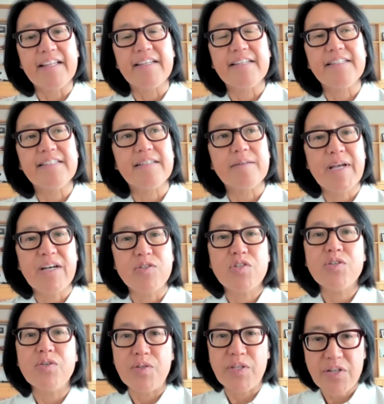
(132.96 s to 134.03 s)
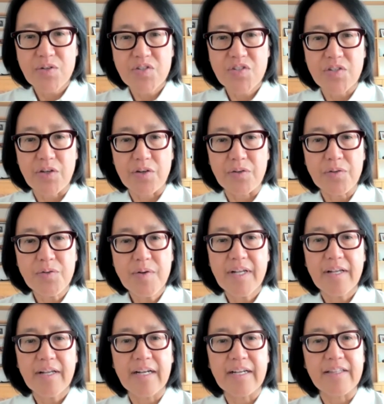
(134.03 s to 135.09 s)
And about 2 years
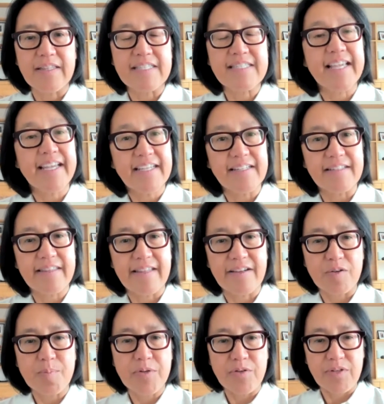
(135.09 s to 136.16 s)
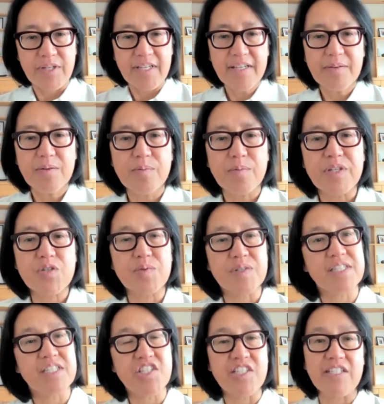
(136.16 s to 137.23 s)
ago, the second therapeutic,
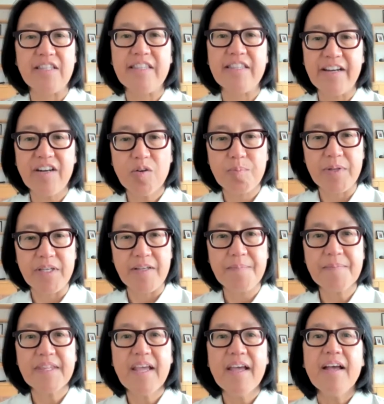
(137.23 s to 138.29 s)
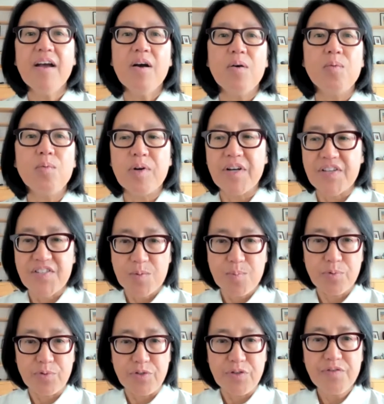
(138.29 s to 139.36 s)
which was a gene therapy,
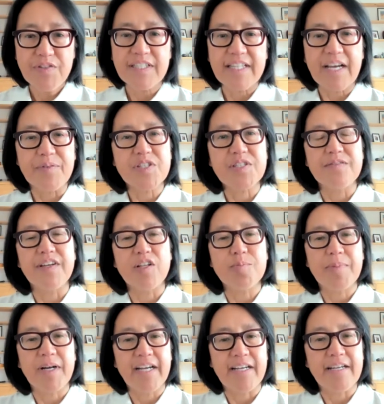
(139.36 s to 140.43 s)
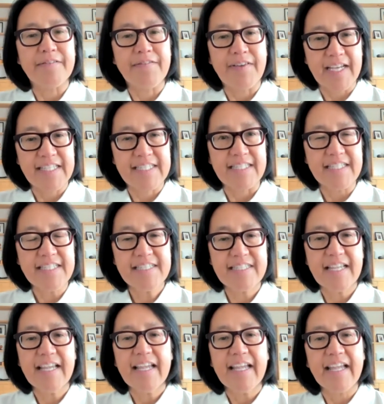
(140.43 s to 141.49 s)
was approved, and that was developed by
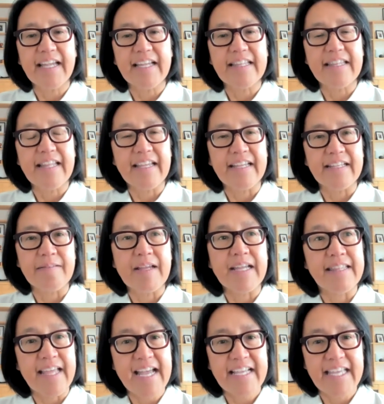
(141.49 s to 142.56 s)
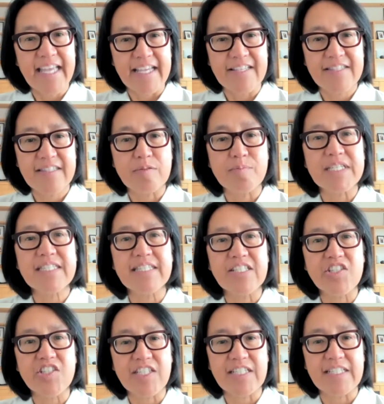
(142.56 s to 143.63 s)
AveXis. And in that case, the
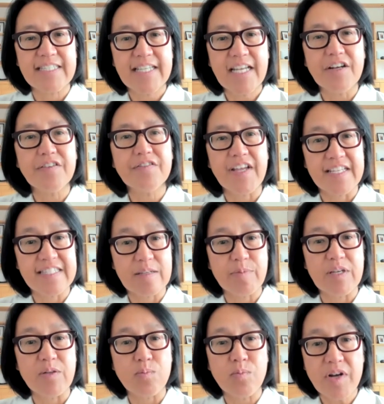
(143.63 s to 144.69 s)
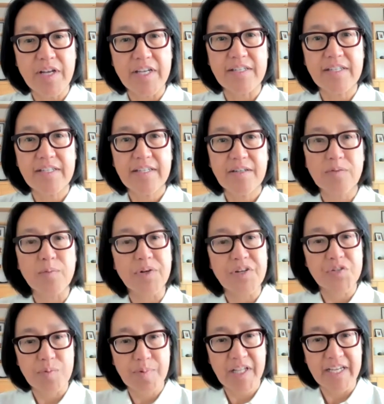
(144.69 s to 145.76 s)
missing gene itself, SMN1,
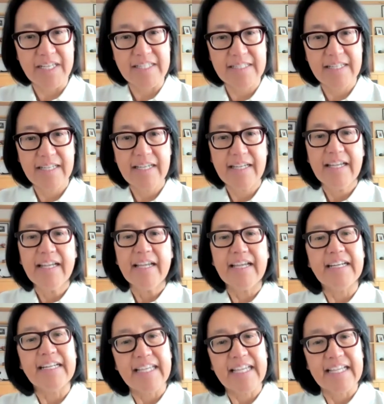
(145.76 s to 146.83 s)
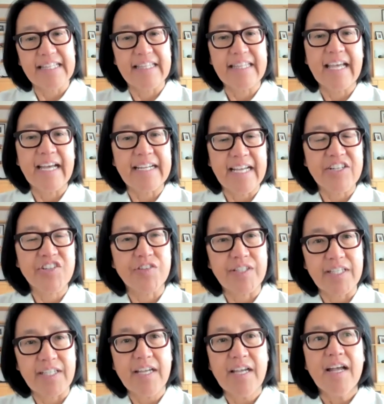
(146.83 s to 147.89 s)
was replaced. And again, that
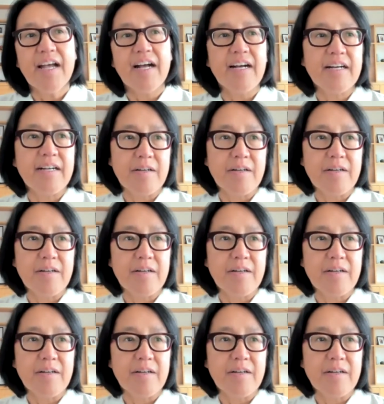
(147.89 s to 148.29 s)
actually